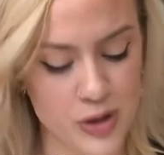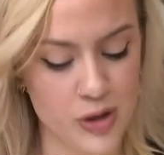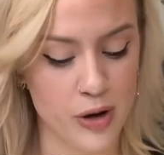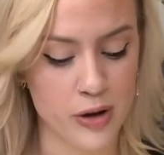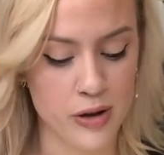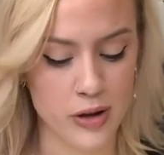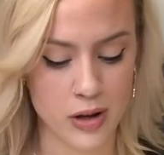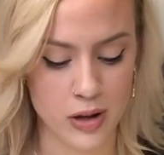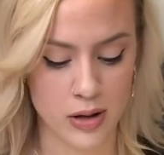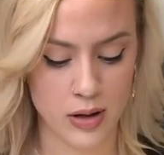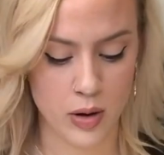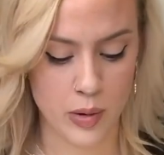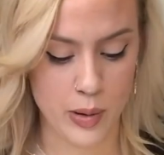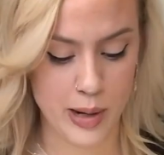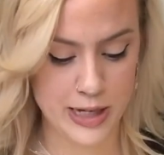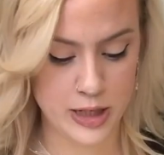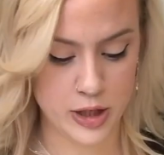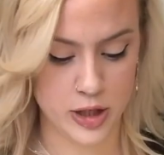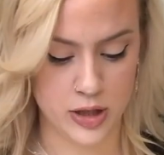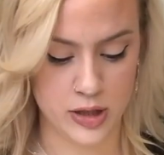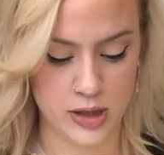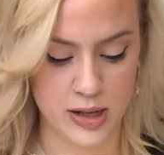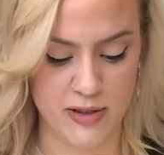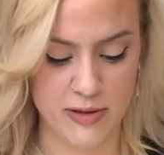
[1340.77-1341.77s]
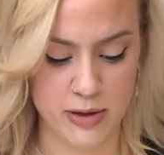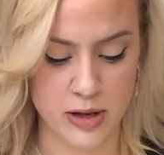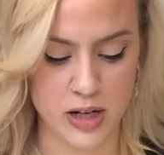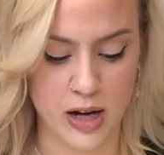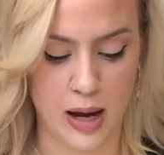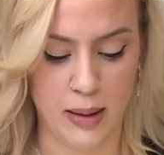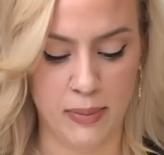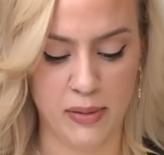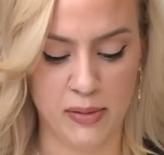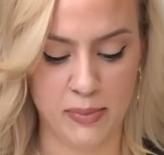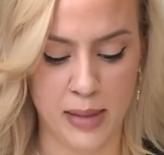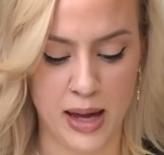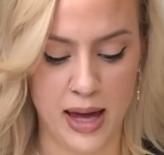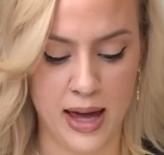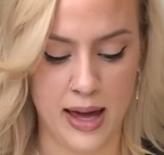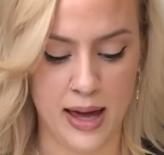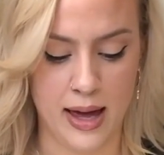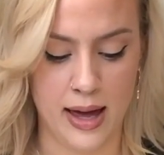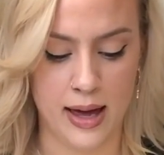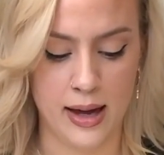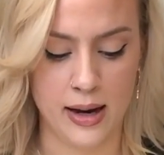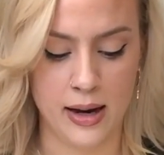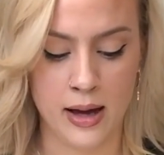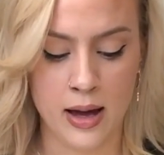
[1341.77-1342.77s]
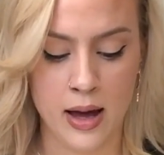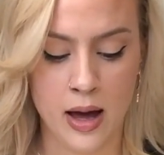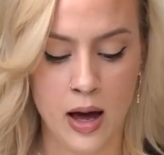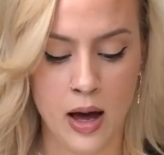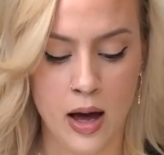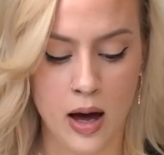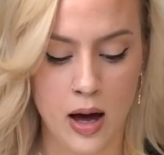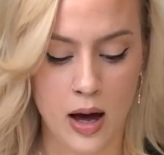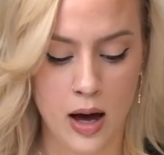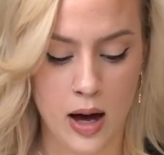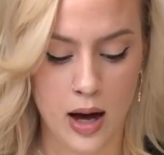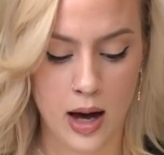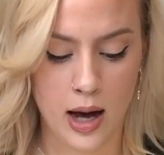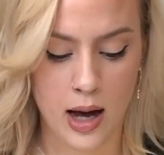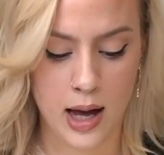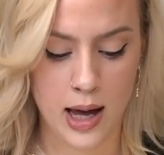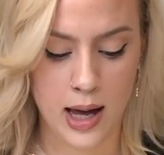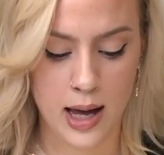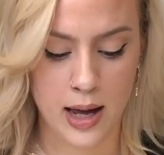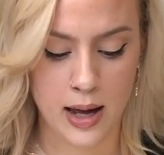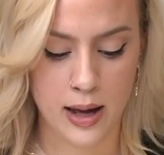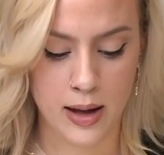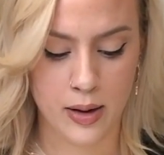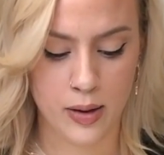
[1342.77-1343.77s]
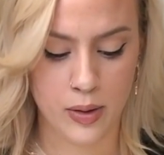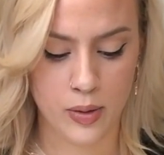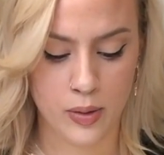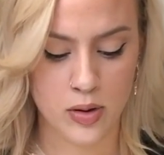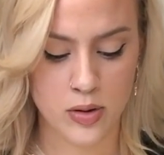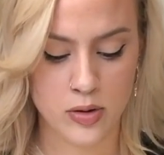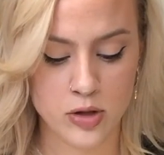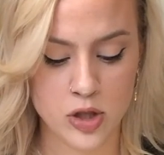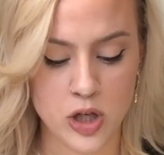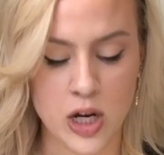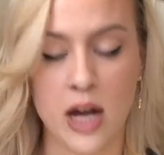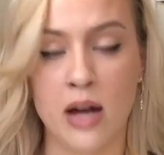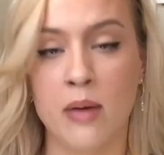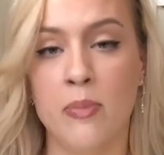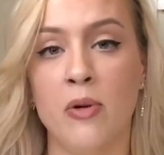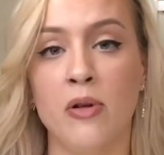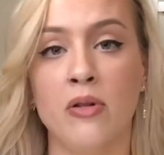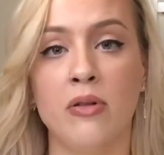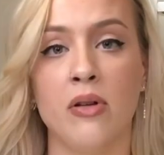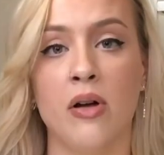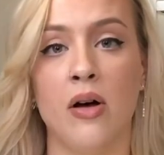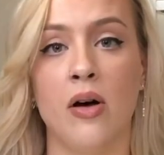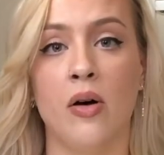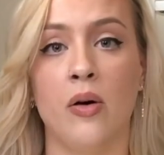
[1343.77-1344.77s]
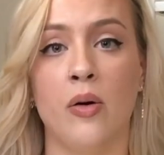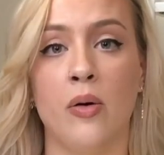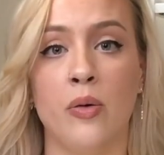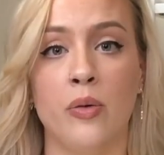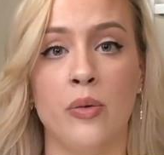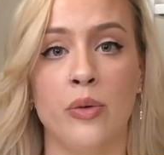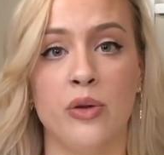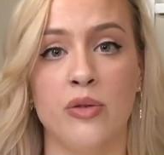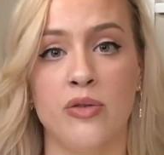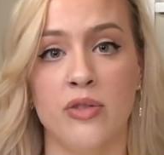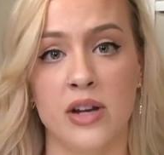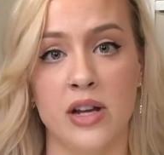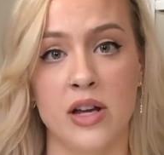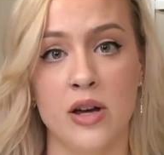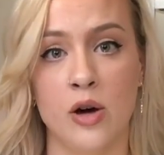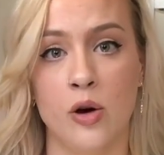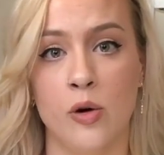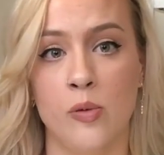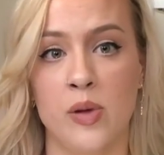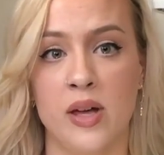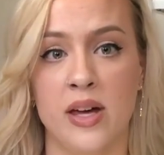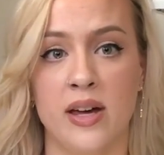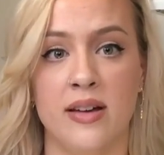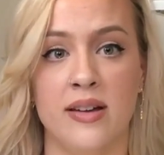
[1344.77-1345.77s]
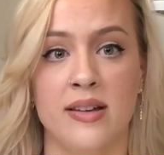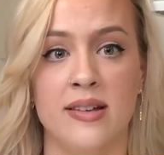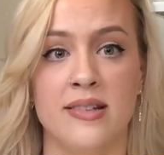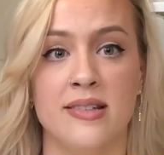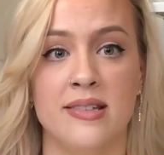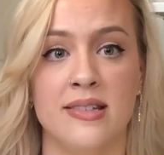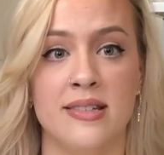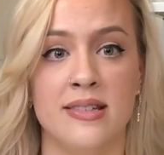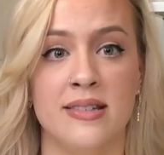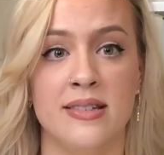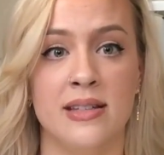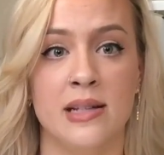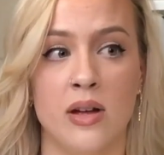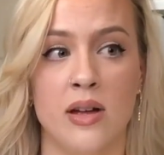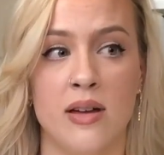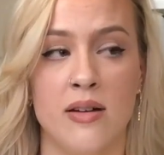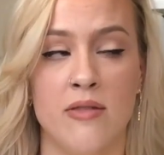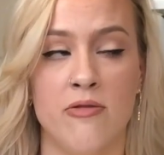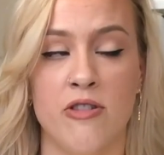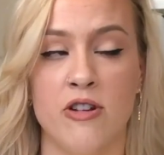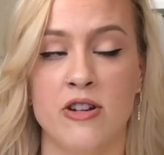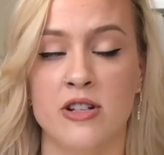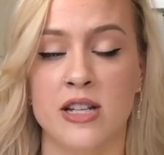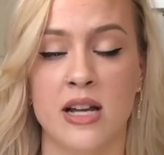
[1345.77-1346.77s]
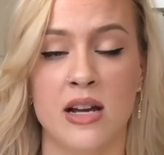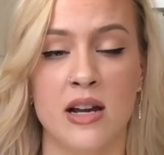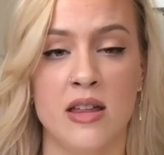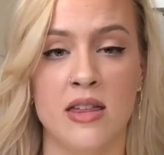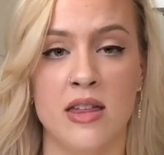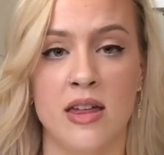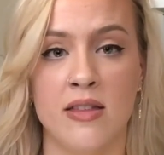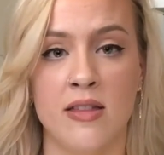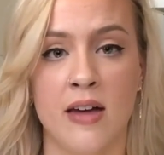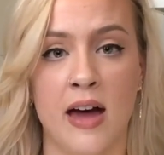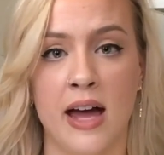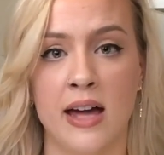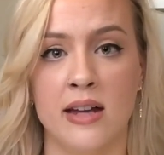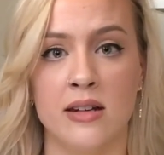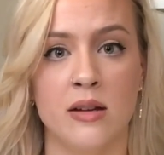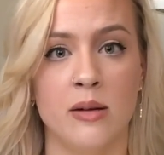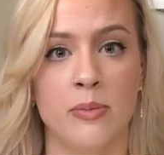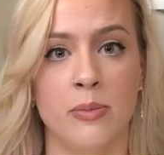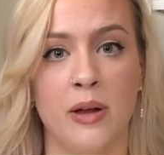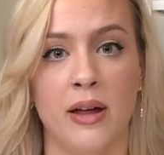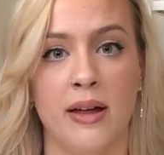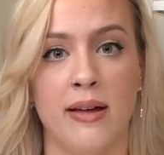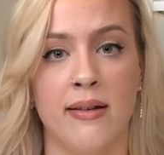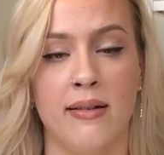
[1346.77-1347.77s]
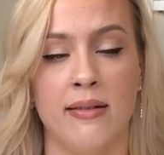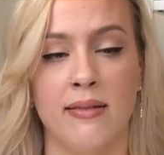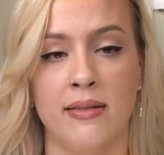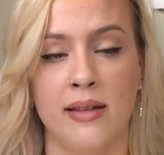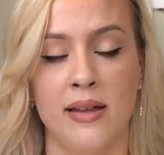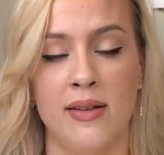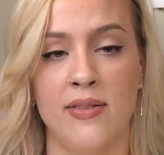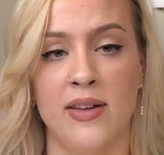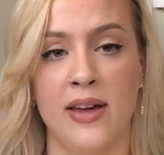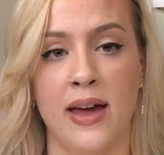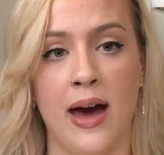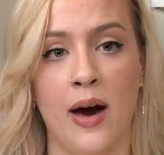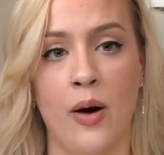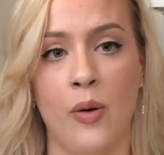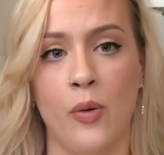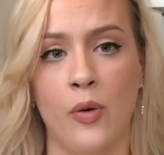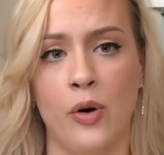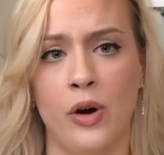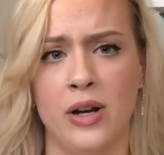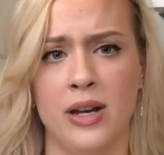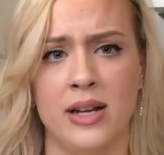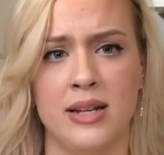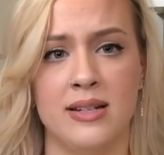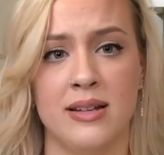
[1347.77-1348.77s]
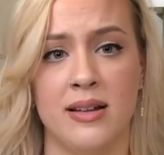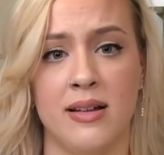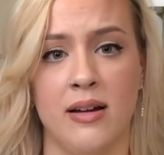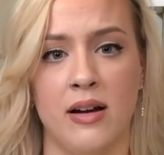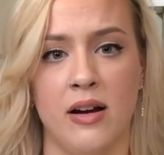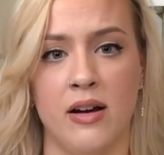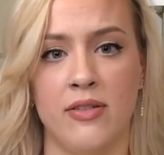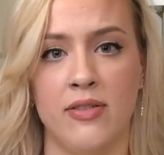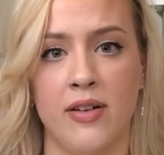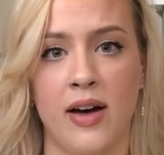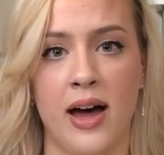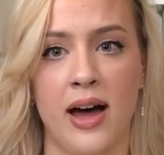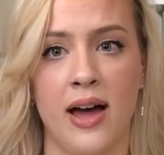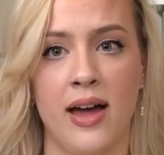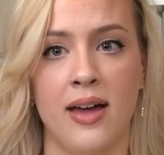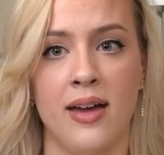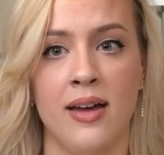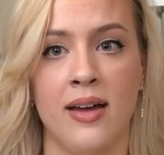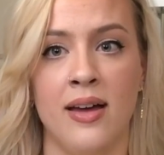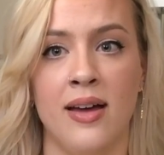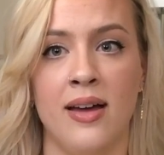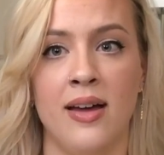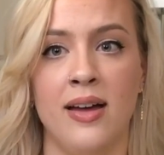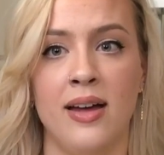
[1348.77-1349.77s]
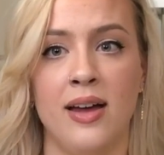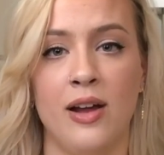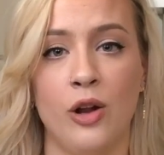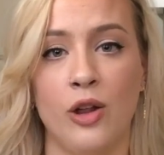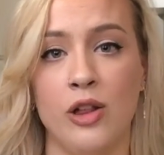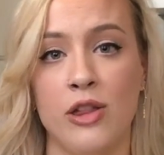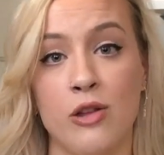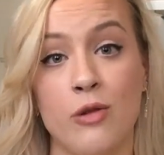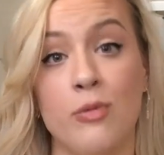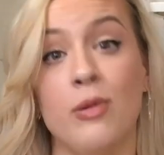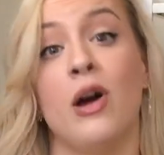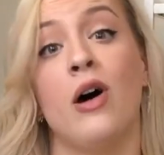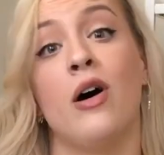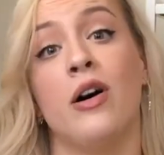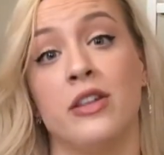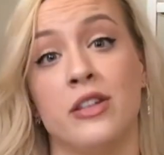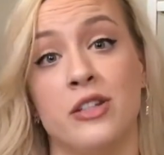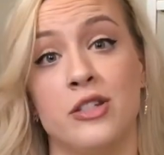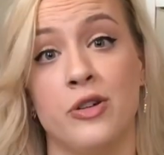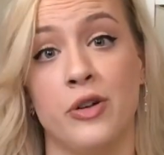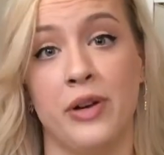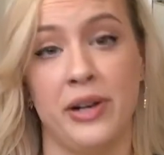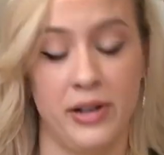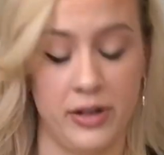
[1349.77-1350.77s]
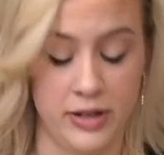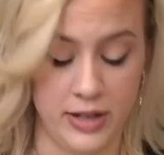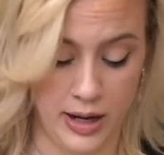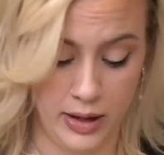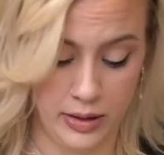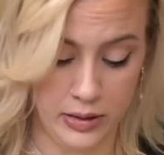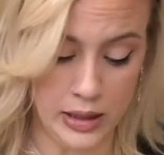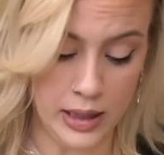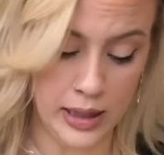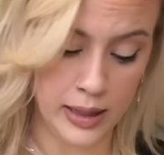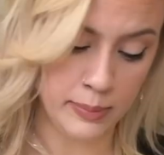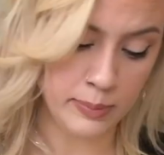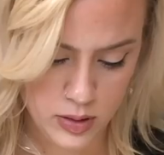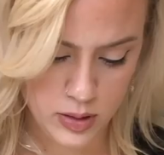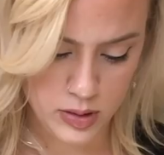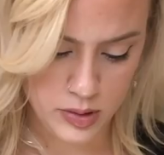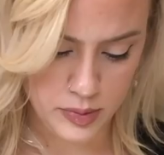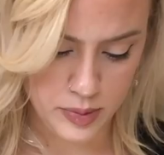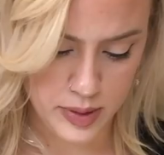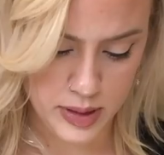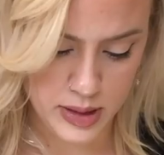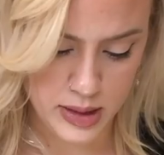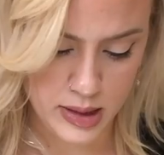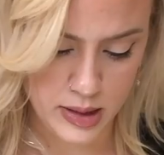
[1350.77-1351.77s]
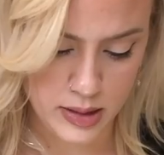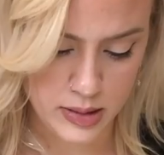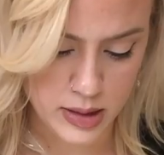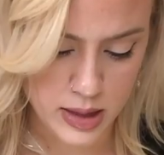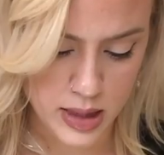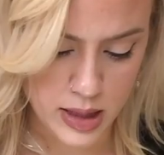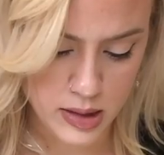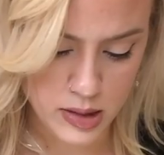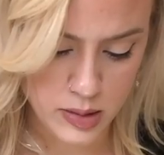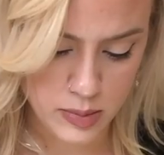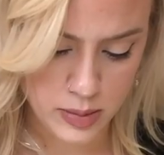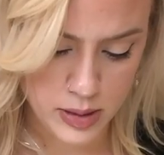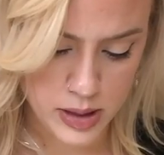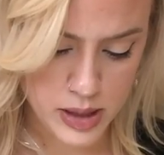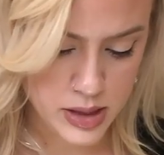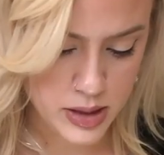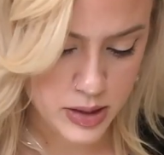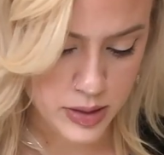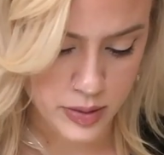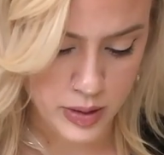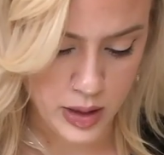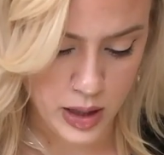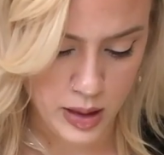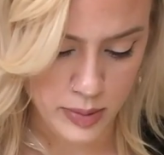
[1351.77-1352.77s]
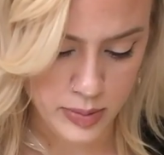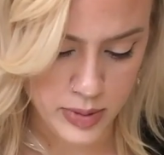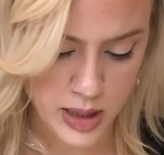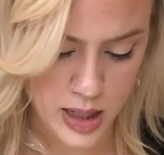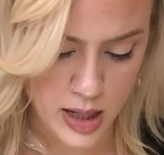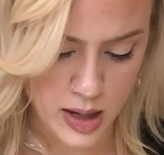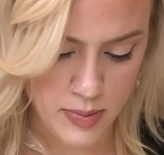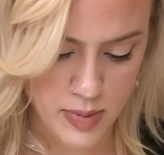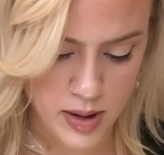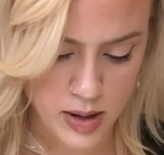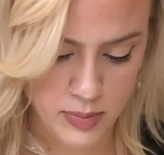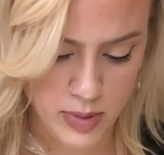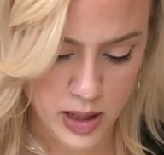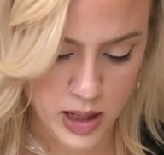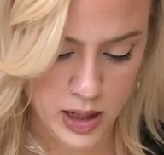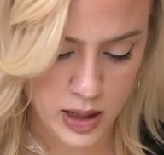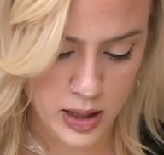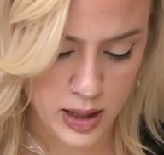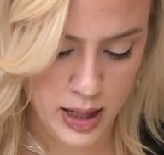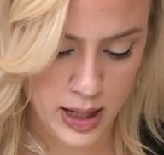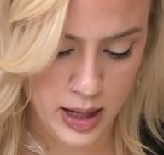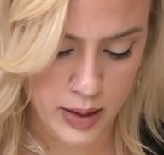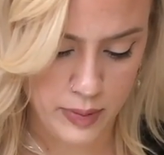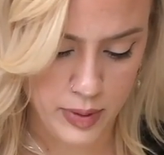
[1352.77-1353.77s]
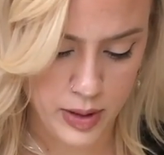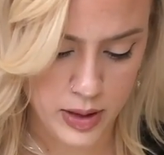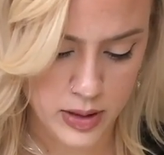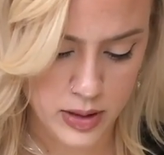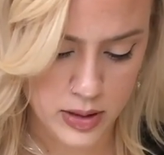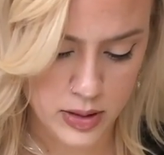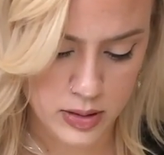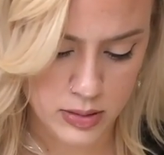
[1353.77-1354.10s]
are all the questions off the top of my head. I check below the video because if there's anything that I end up like leaving out or I need to clarify, it'll either be on the screen or down there. So one says, yes, please do an update, then meaning to get one.